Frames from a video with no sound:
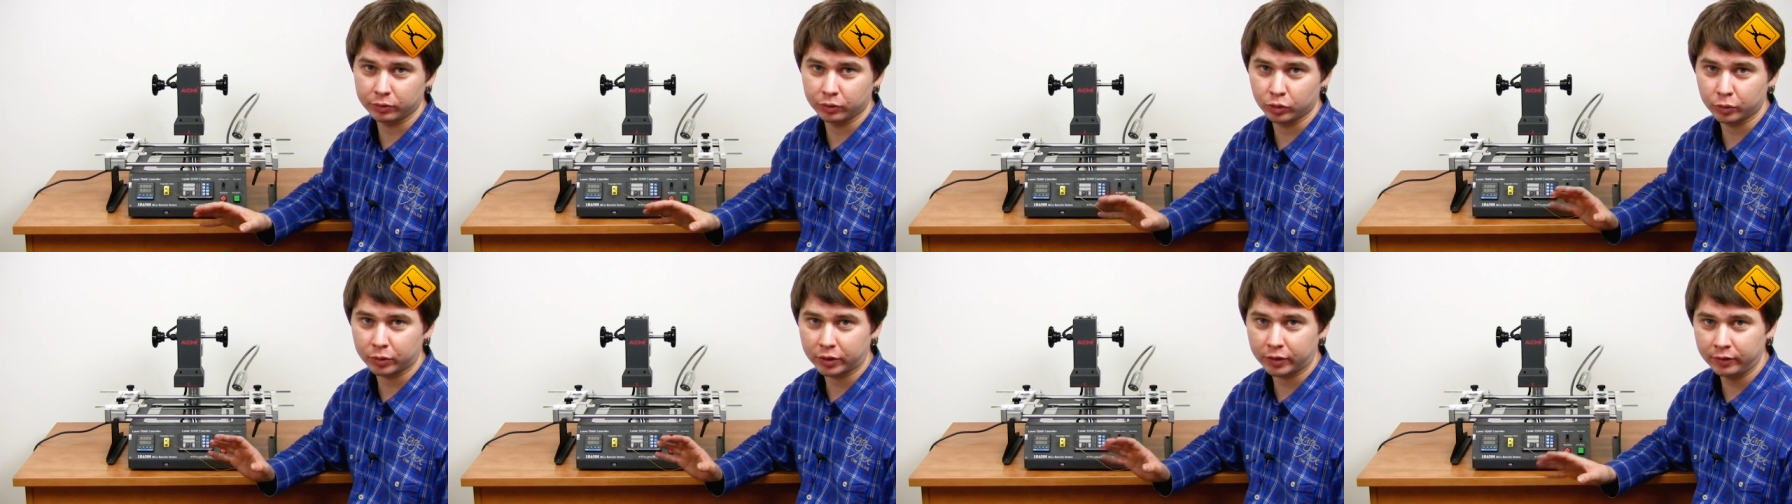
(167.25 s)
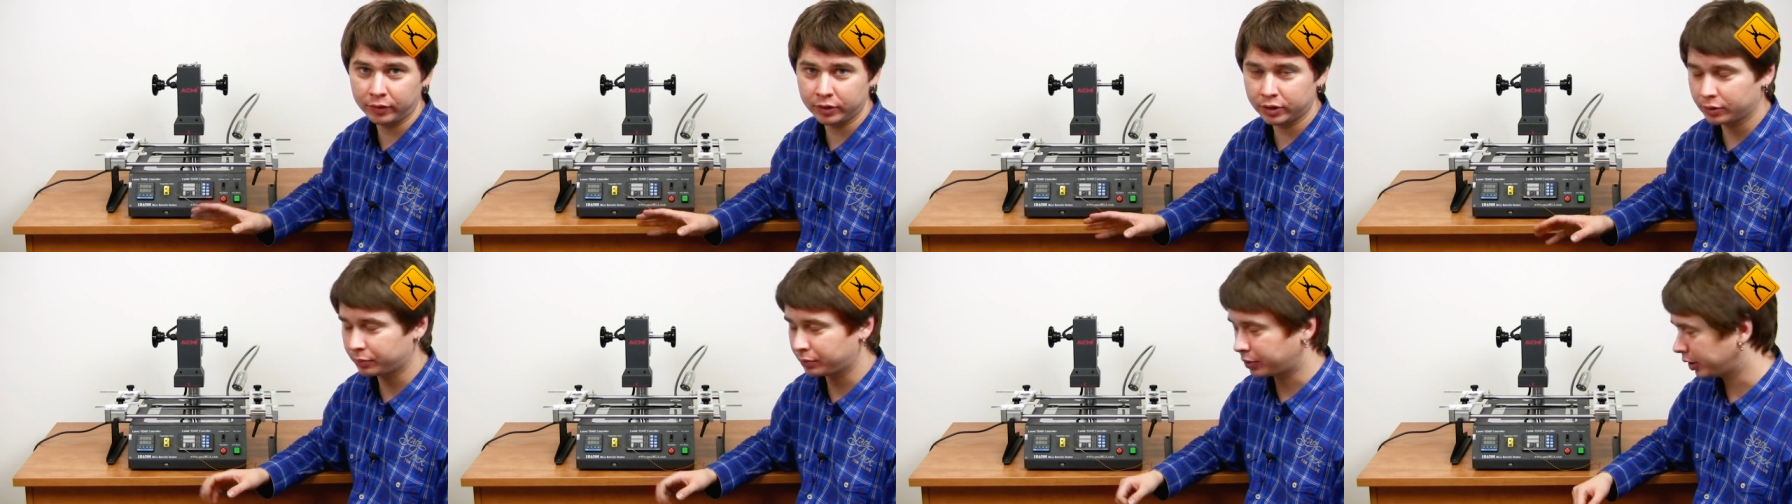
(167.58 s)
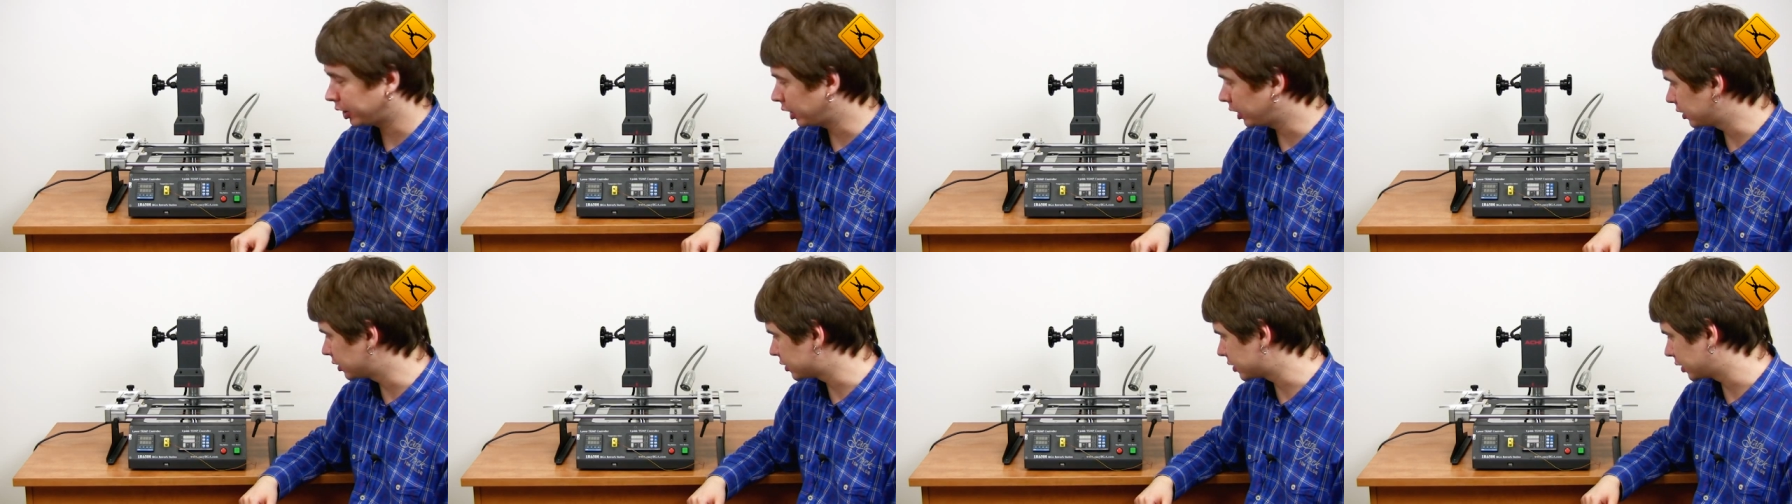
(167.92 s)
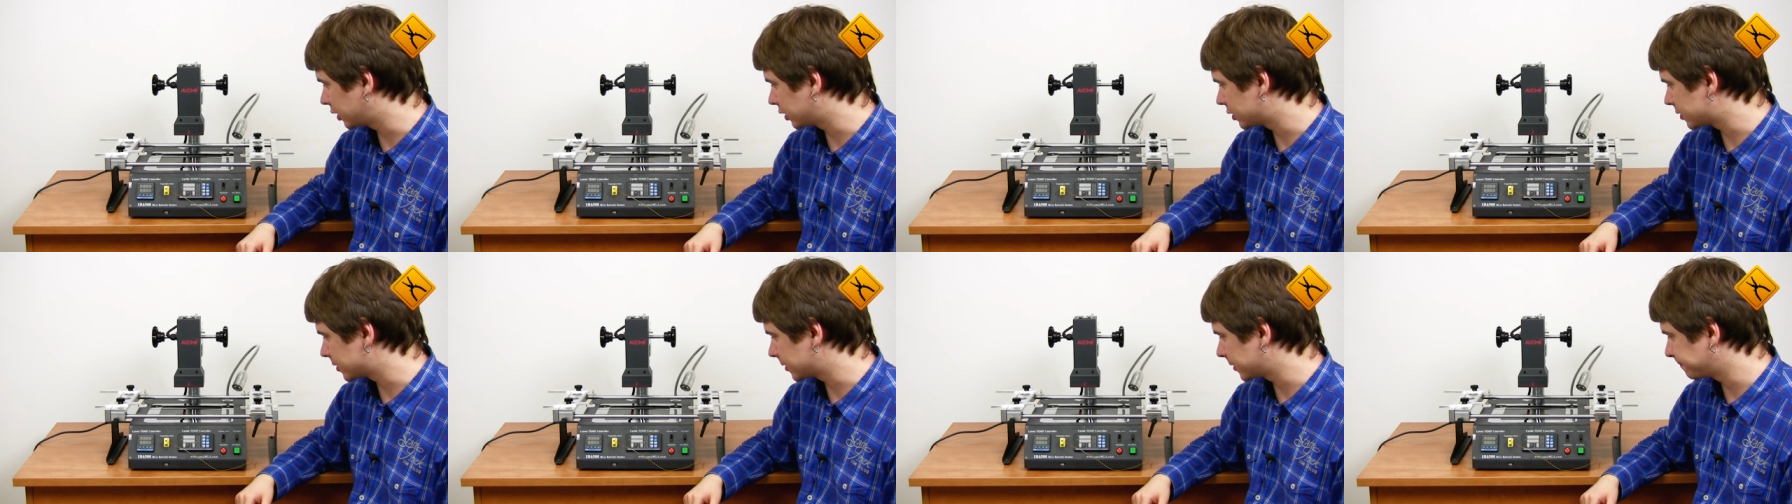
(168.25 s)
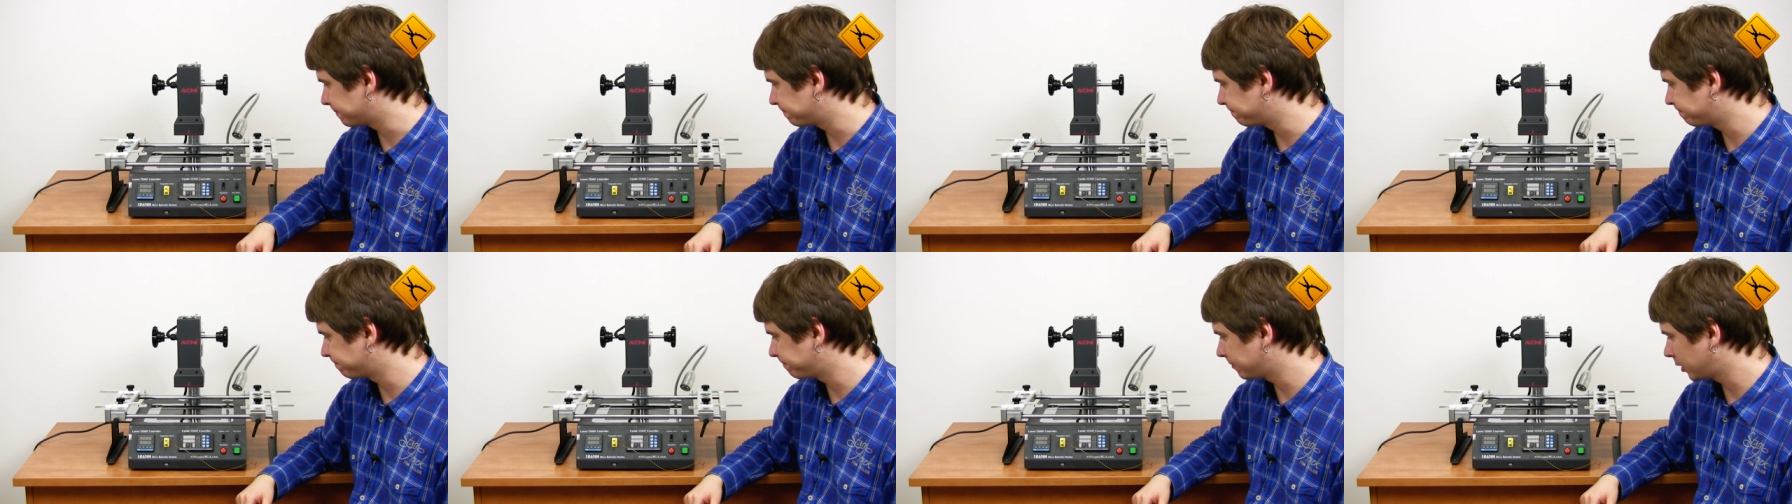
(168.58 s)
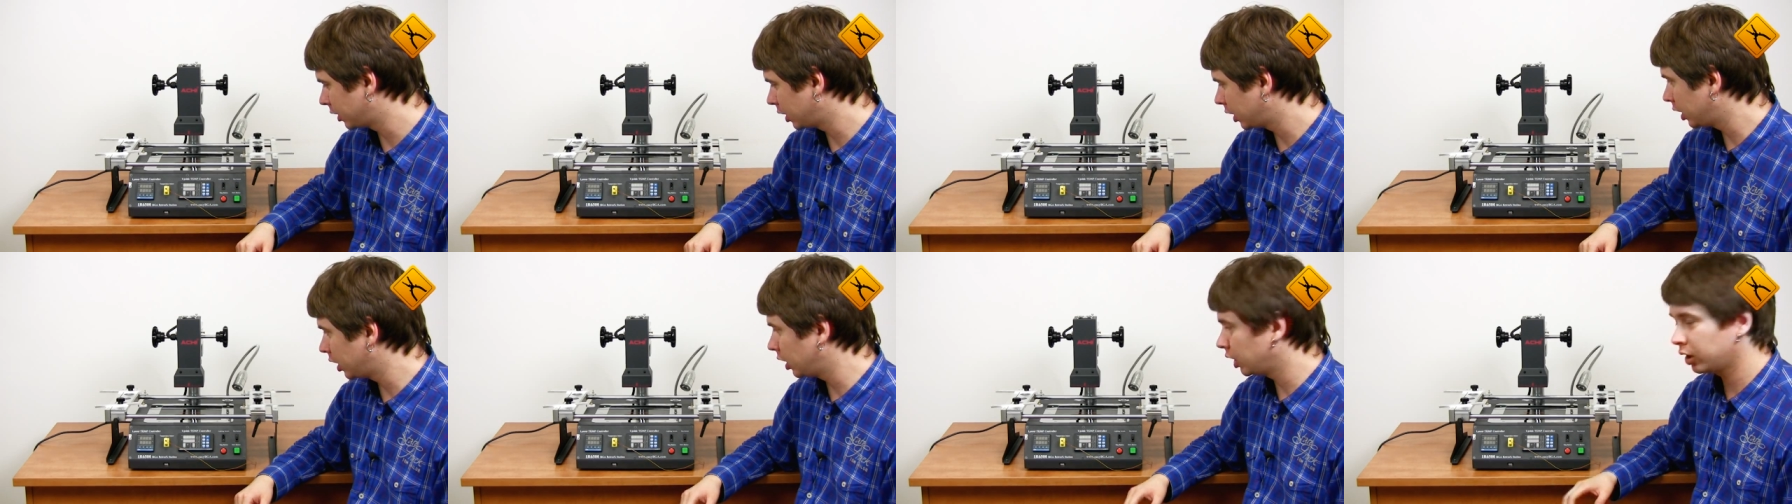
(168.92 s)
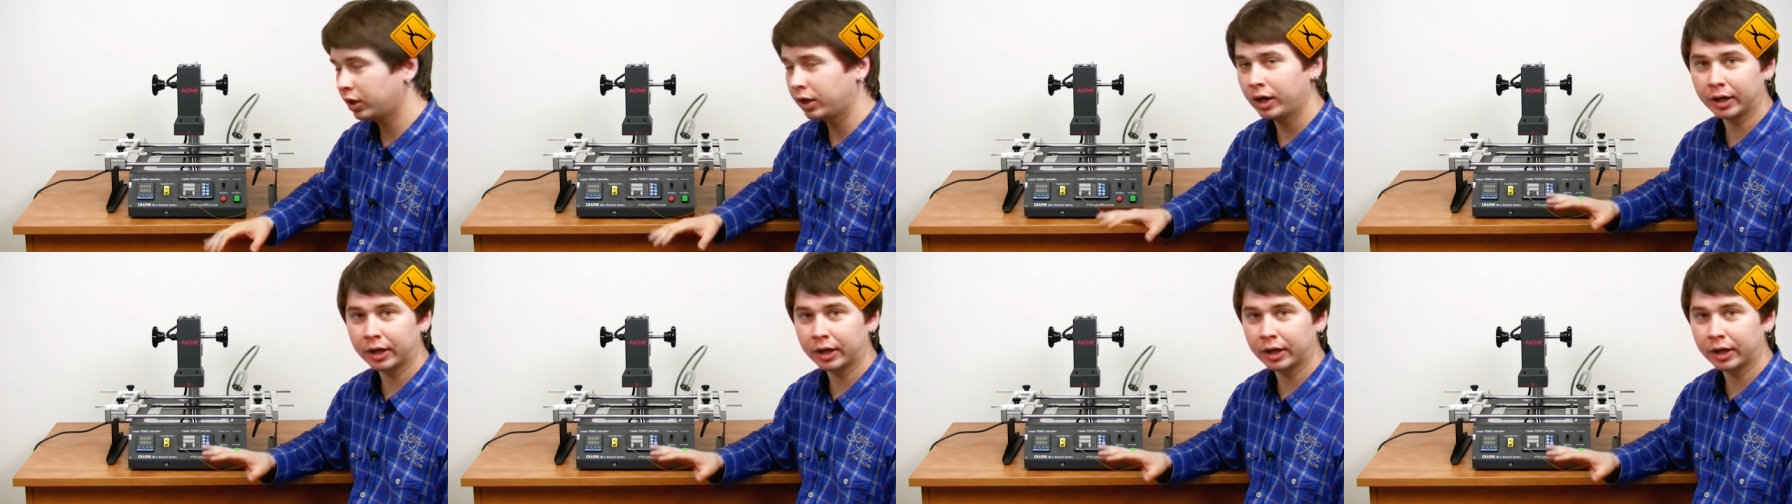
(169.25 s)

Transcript: soldering station controls.